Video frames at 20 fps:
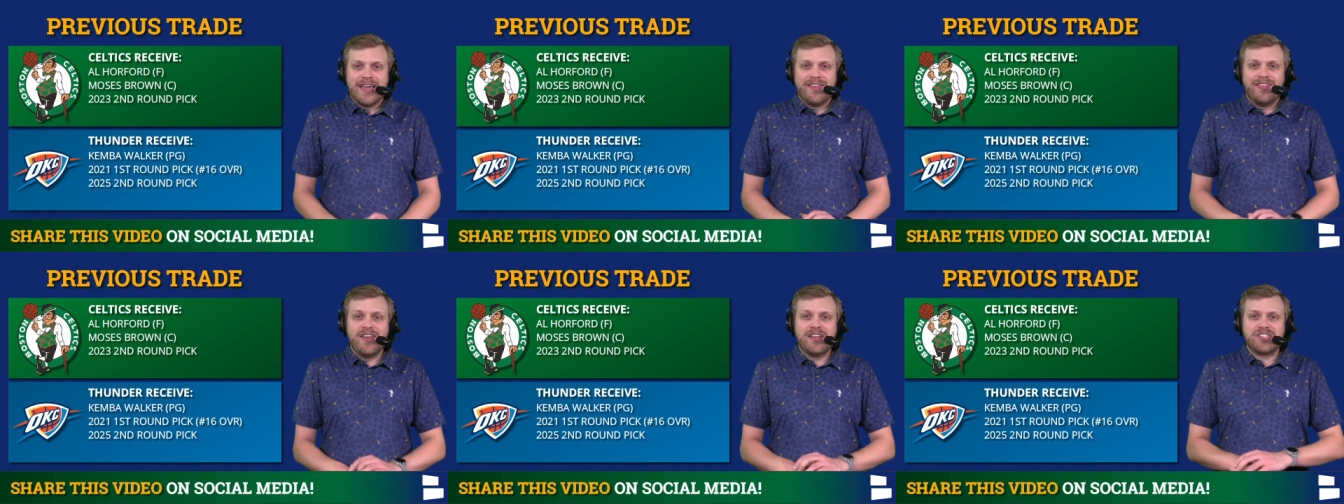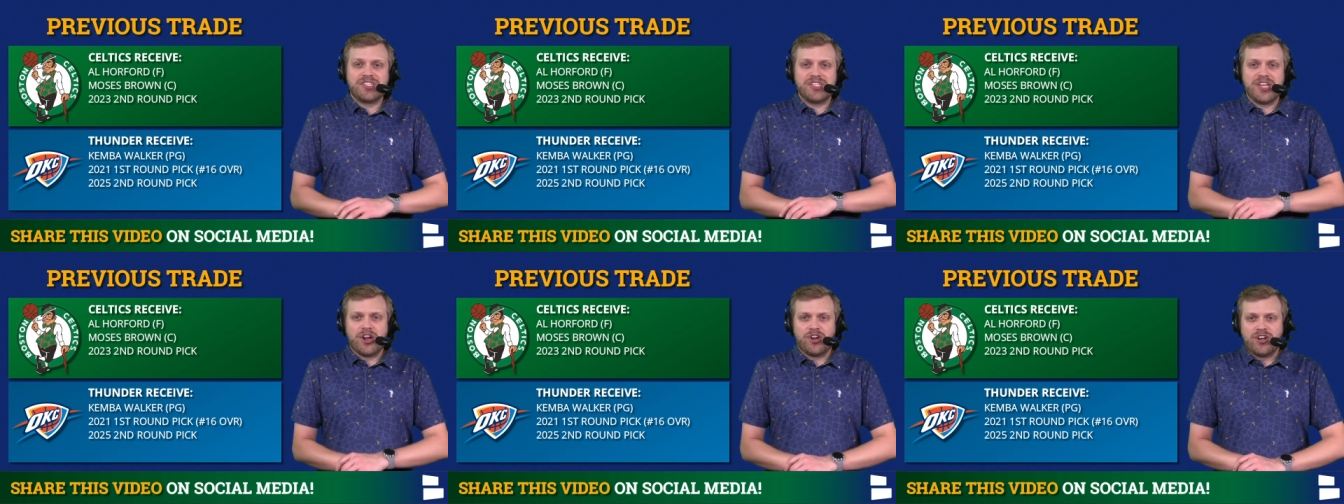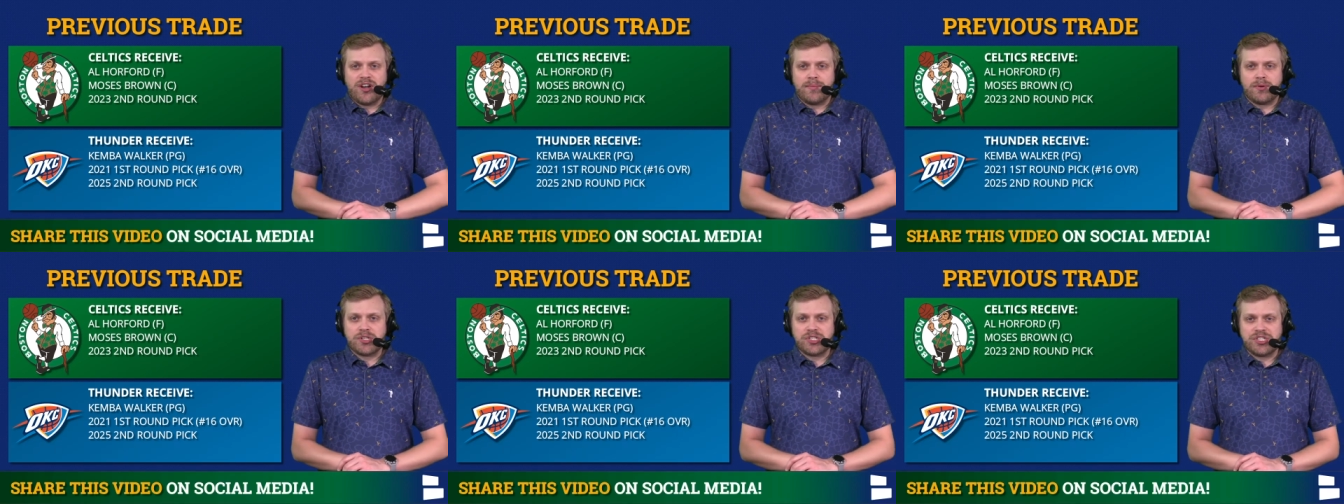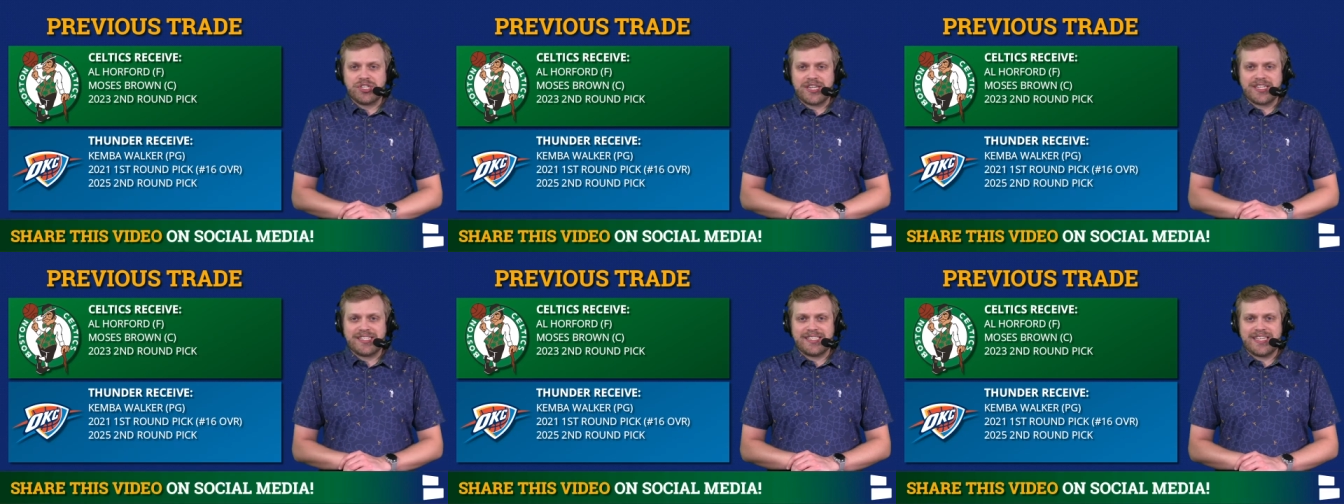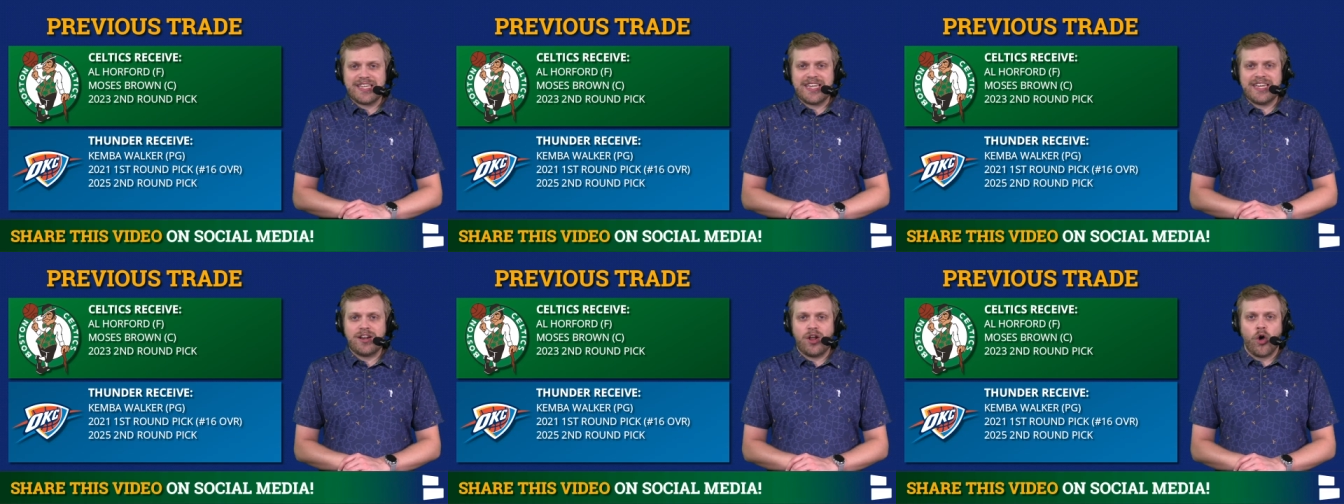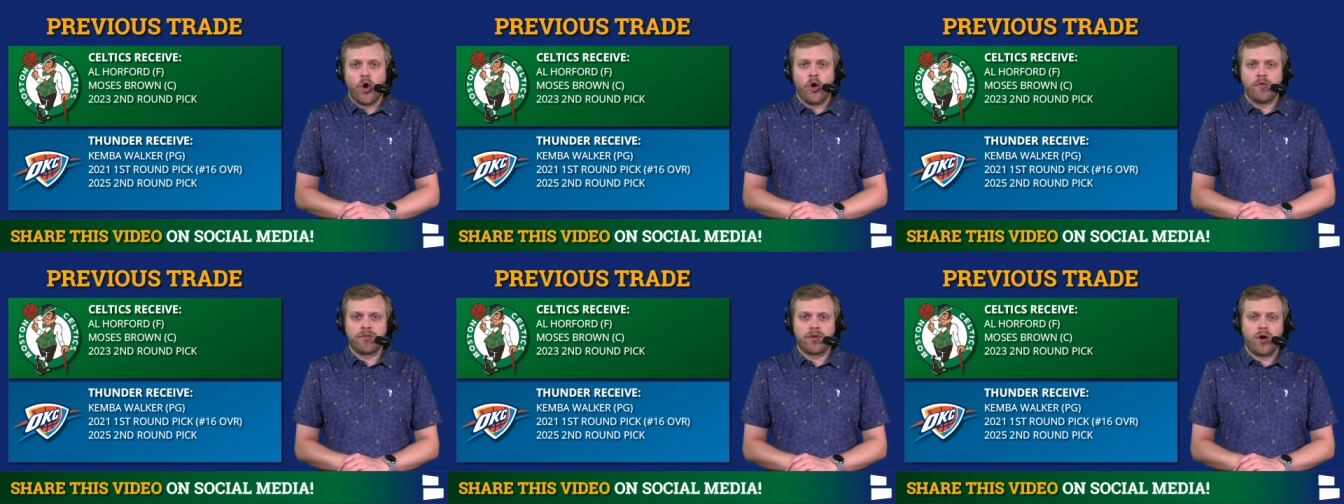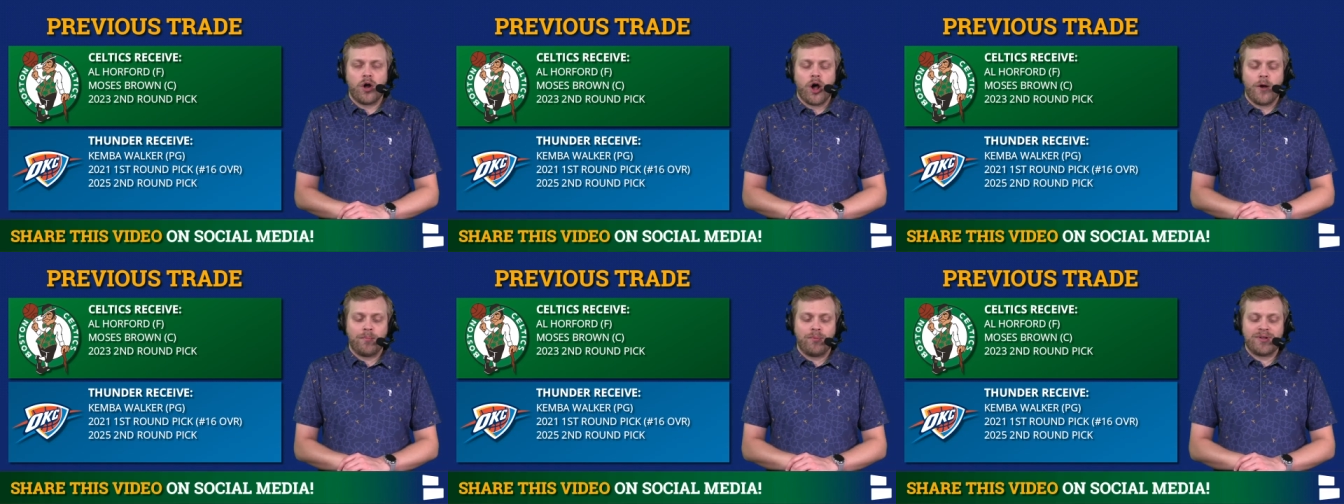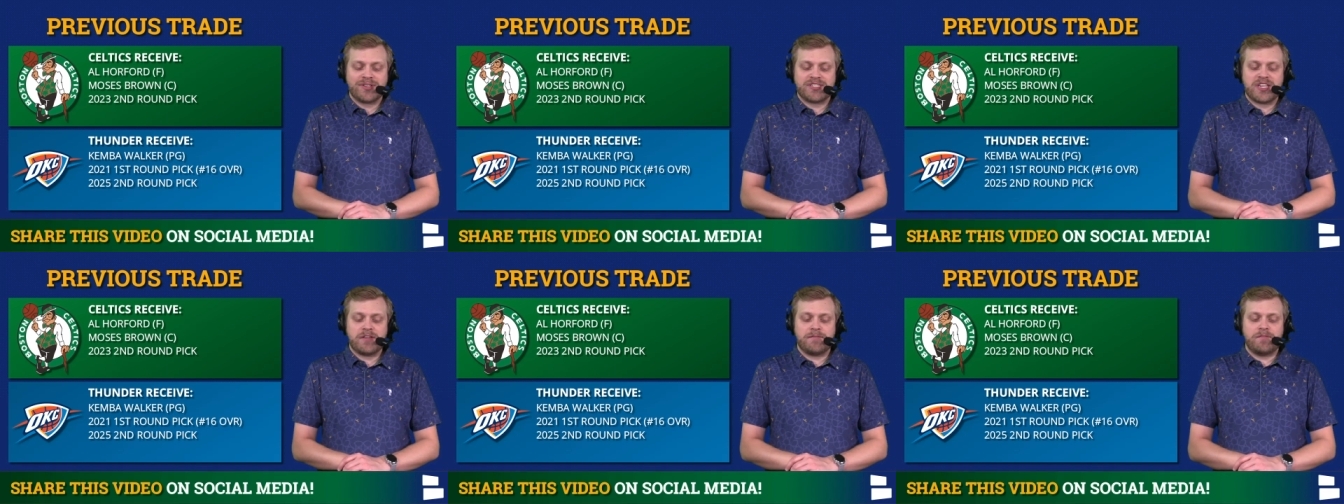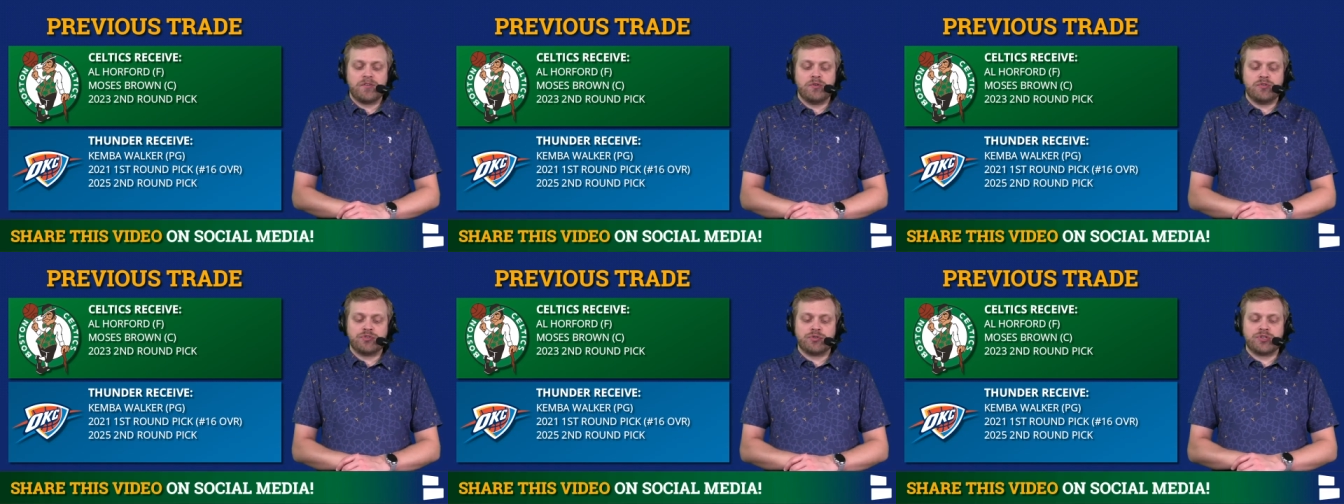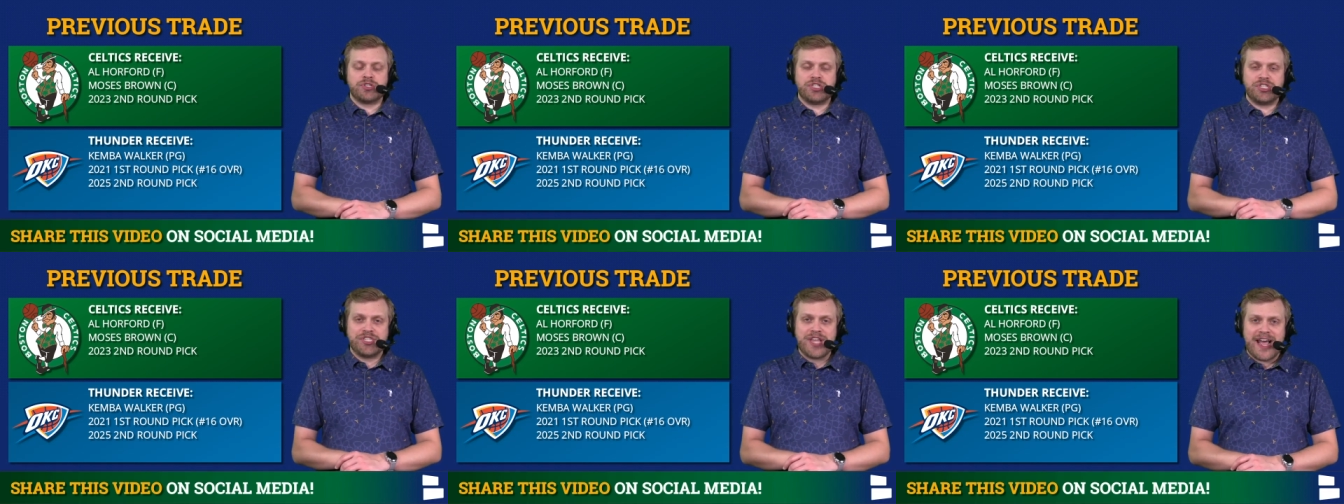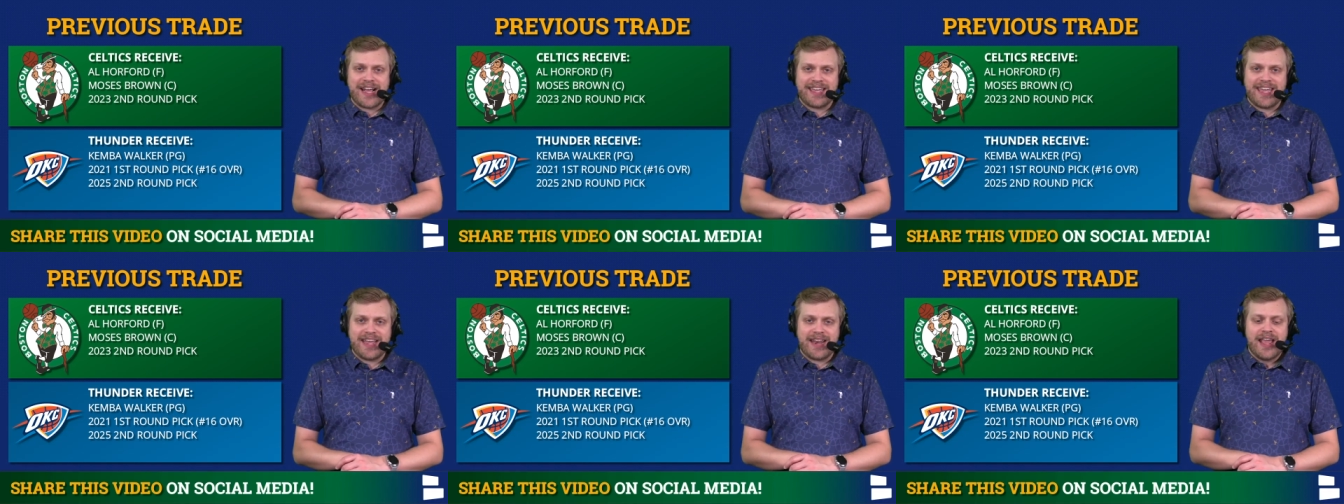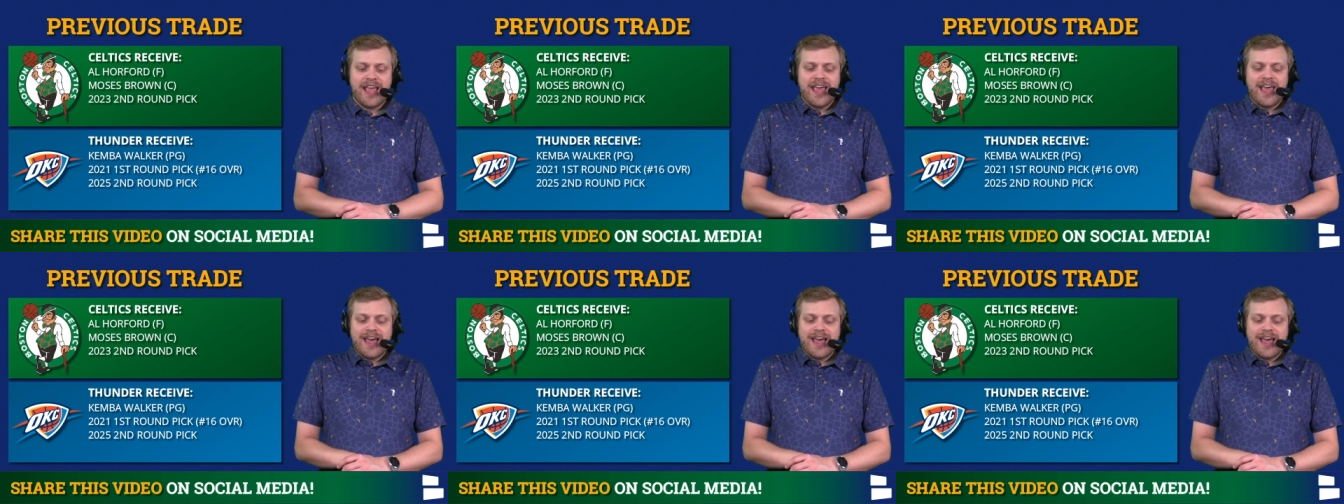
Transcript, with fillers: this year, number 16 overall, plus a future second.